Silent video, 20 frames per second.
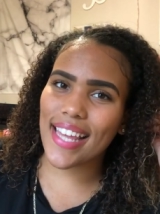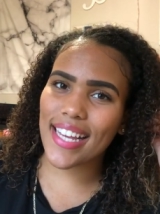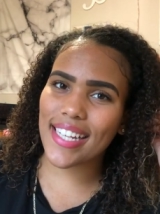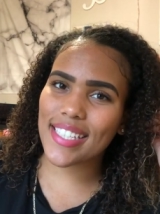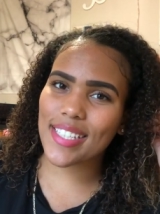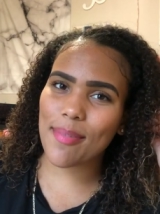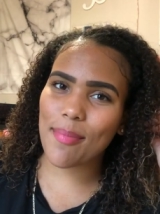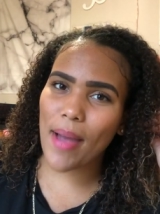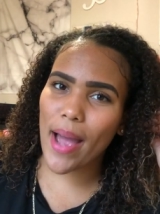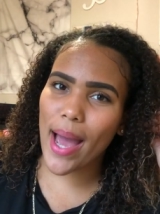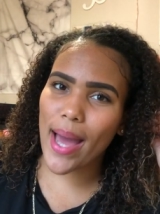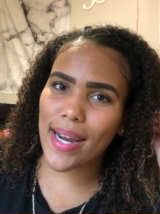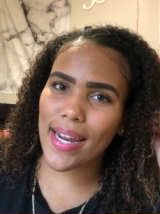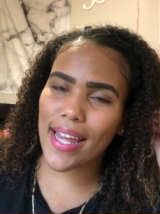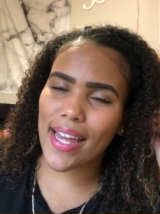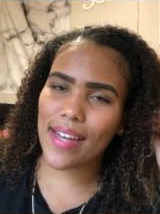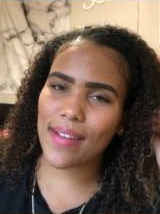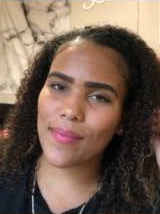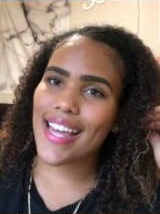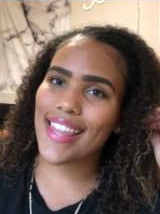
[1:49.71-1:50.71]
things about
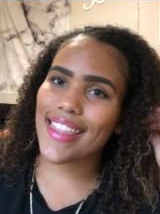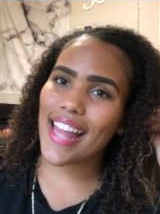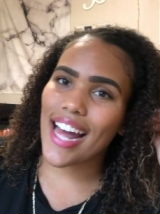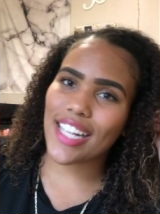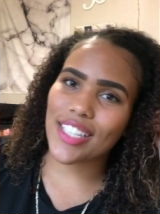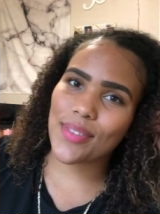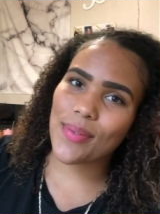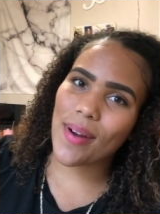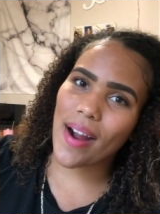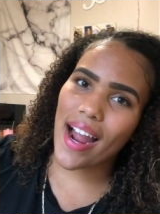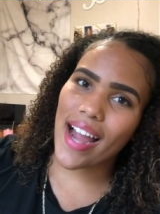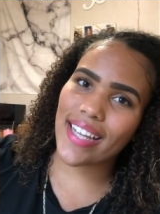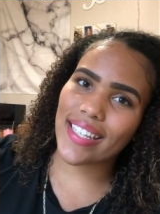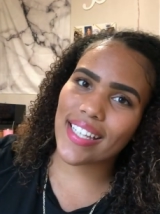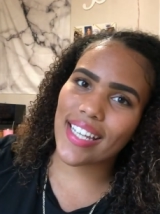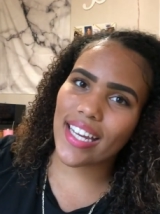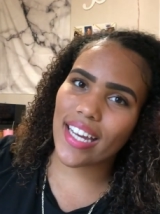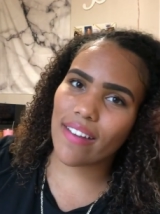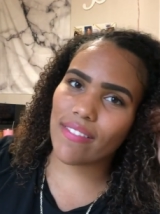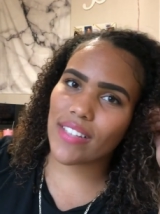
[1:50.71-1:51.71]
it and that's where I
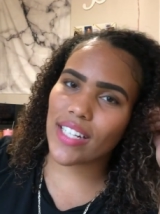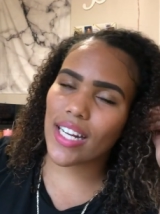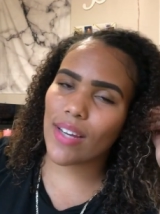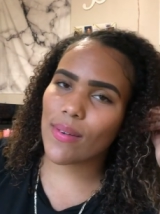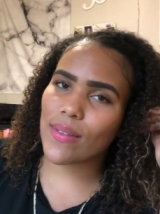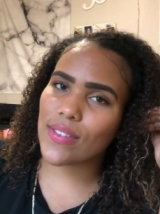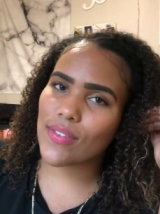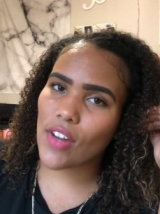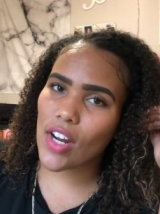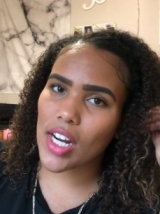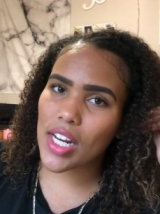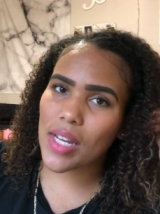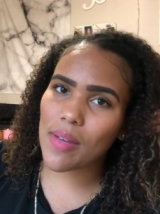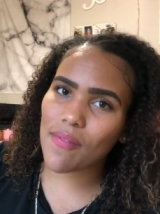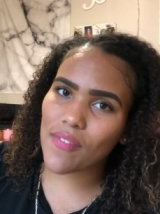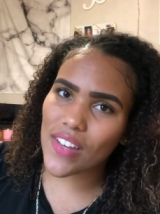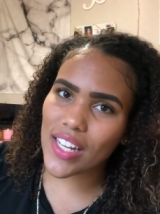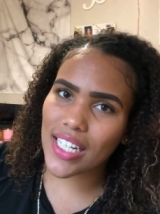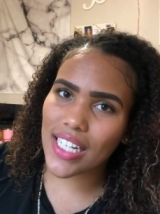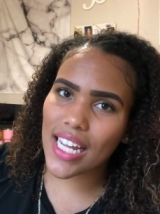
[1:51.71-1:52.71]
lived and it was very
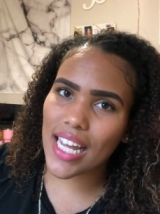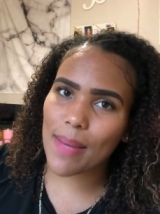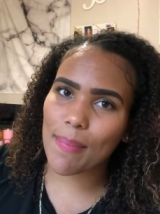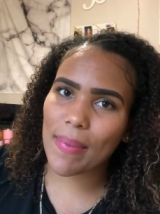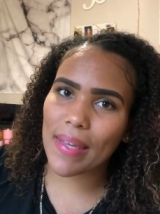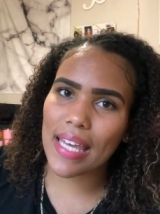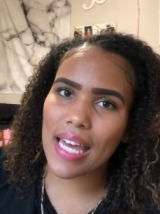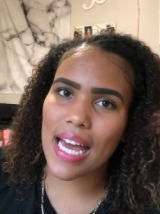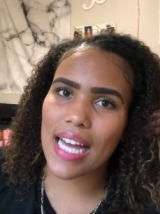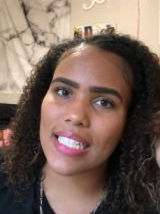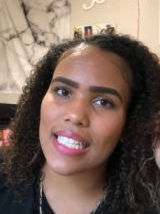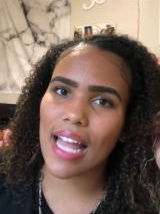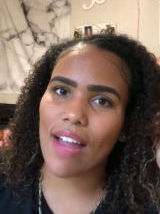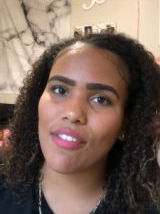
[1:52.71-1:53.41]
convenient because